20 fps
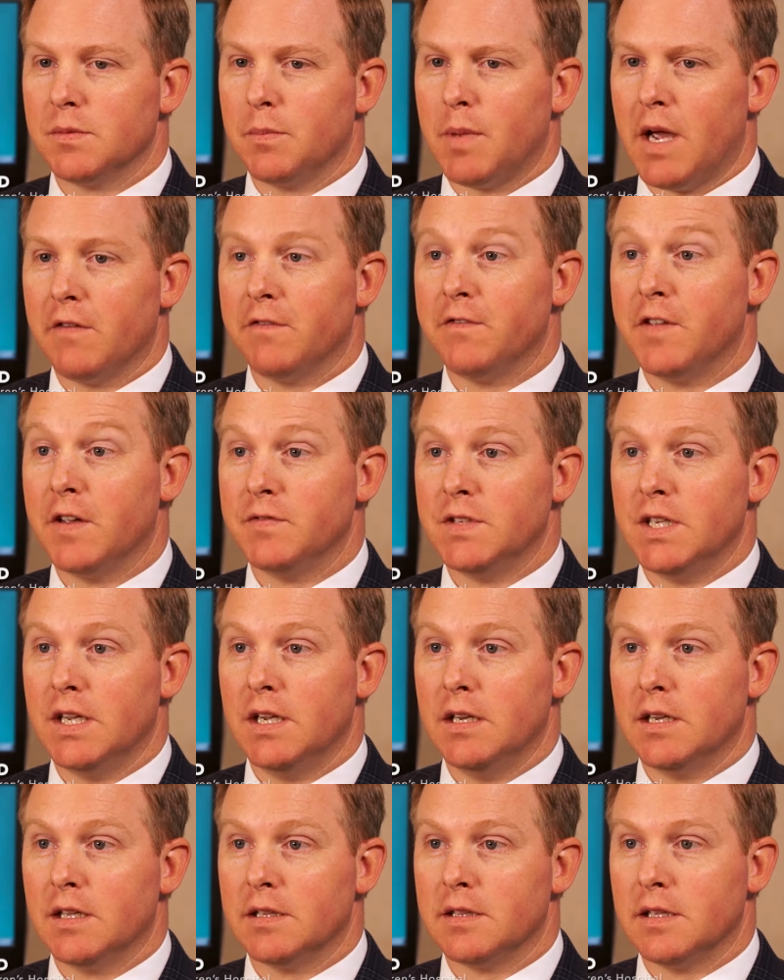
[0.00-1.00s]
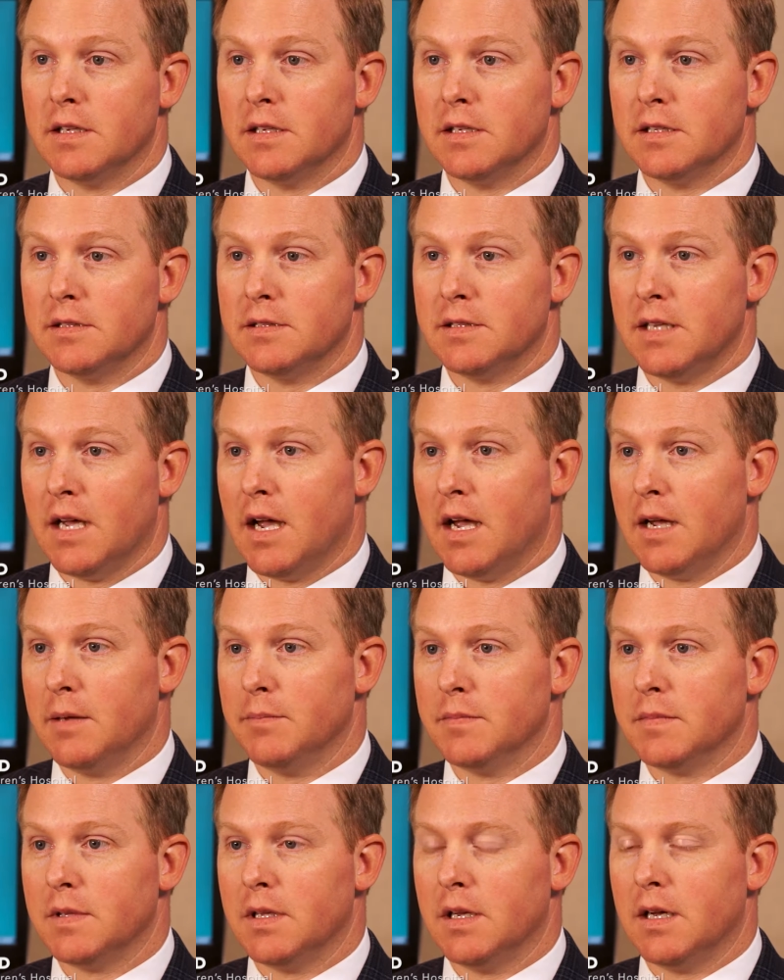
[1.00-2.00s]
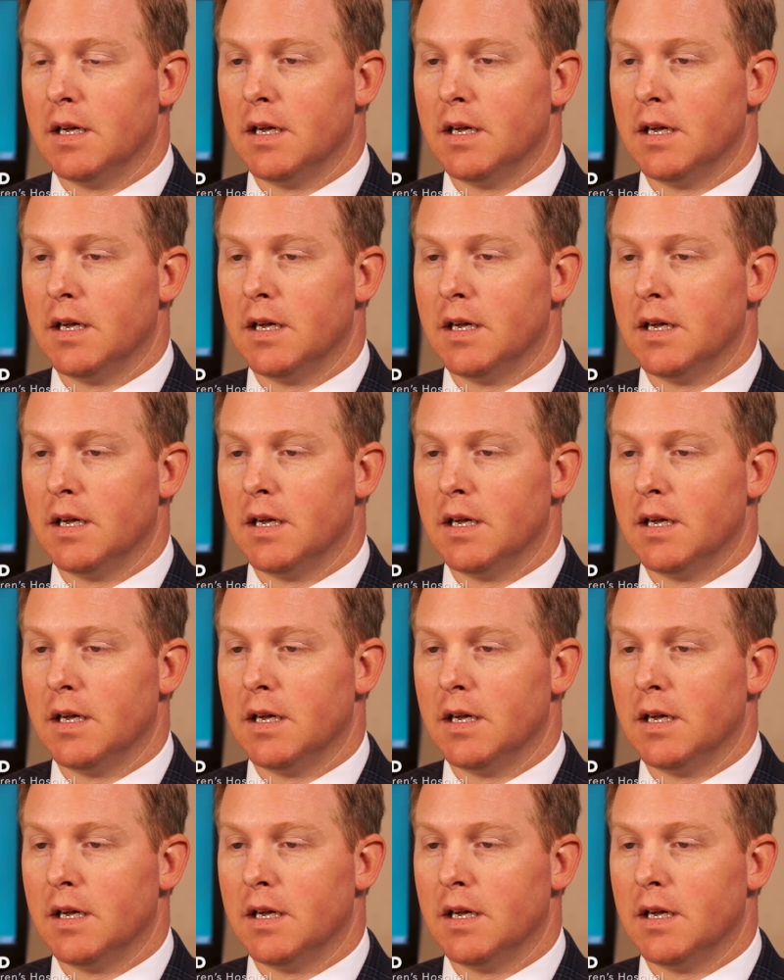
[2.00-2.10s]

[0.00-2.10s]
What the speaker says: was about 15 at the time.